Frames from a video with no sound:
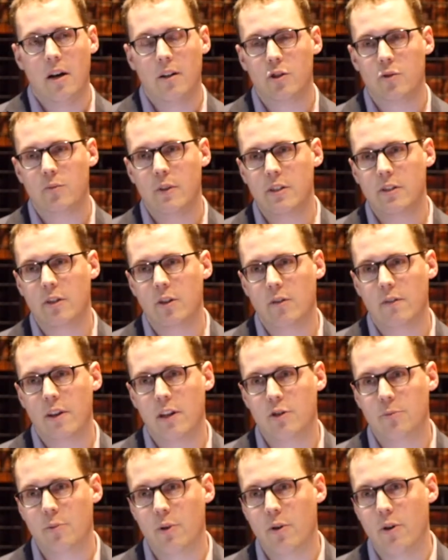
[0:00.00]
Switzerland
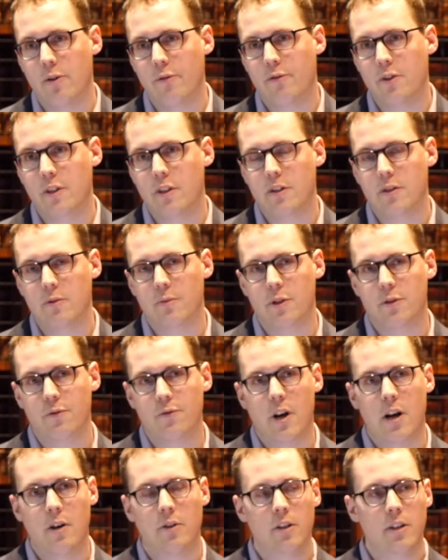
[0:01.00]
Convention Bureau office was
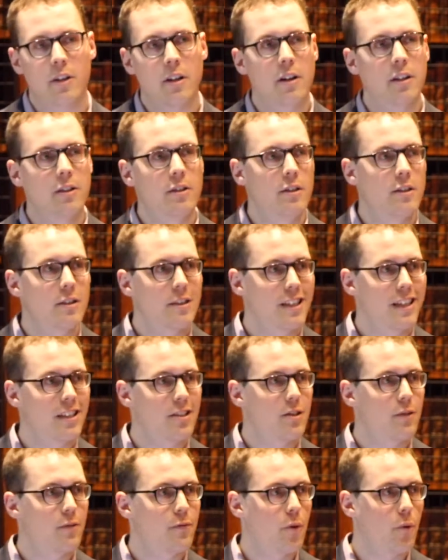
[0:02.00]
founded in
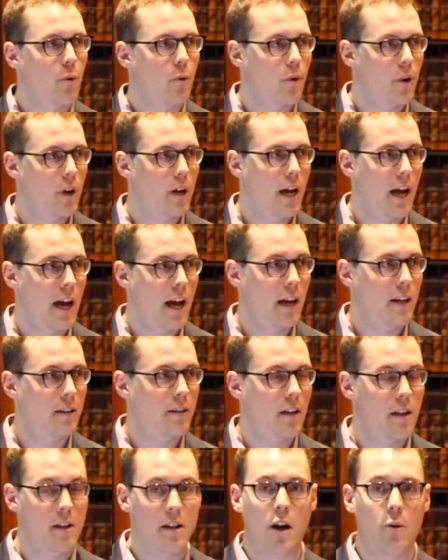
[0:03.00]
1964, and
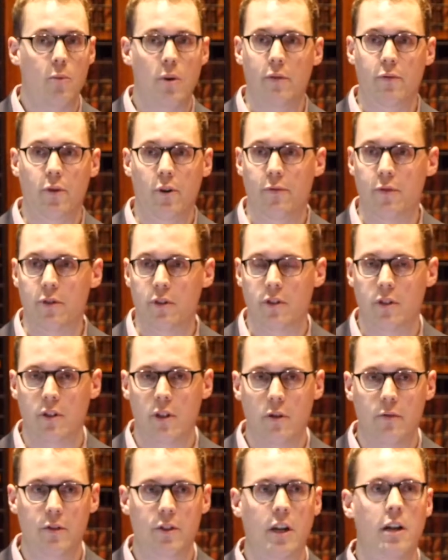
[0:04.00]
now we have offices in
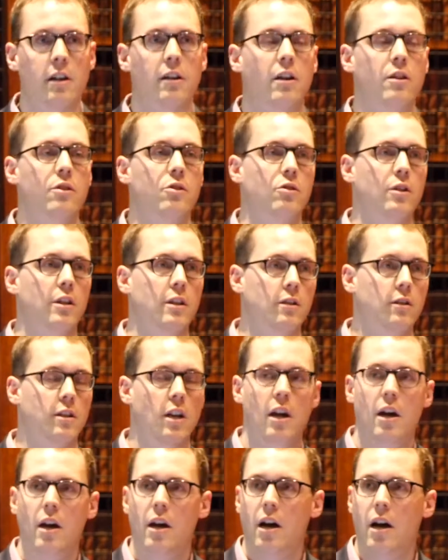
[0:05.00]
over 10 countries.
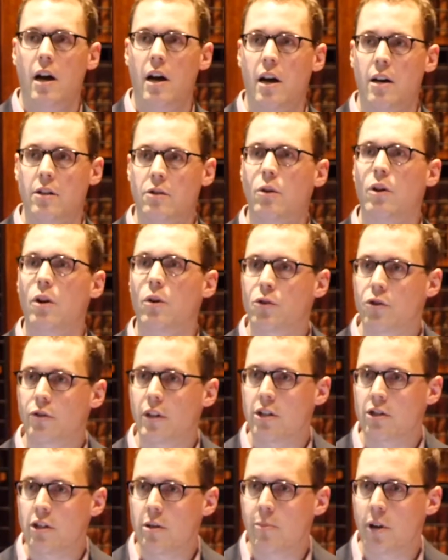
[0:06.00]
So a long
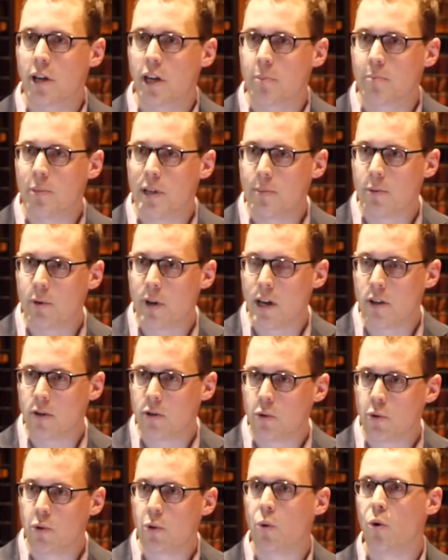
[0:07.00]
tradition of bringing people together
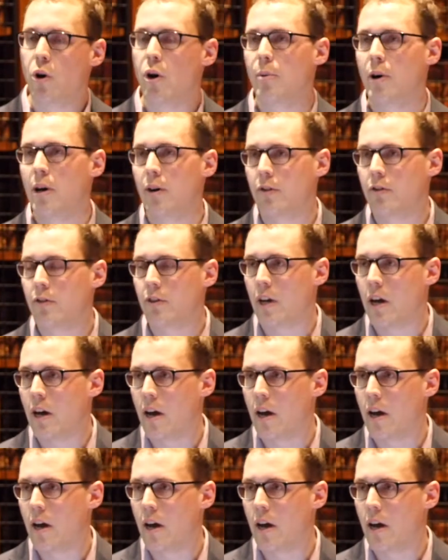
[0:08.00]
to talk about.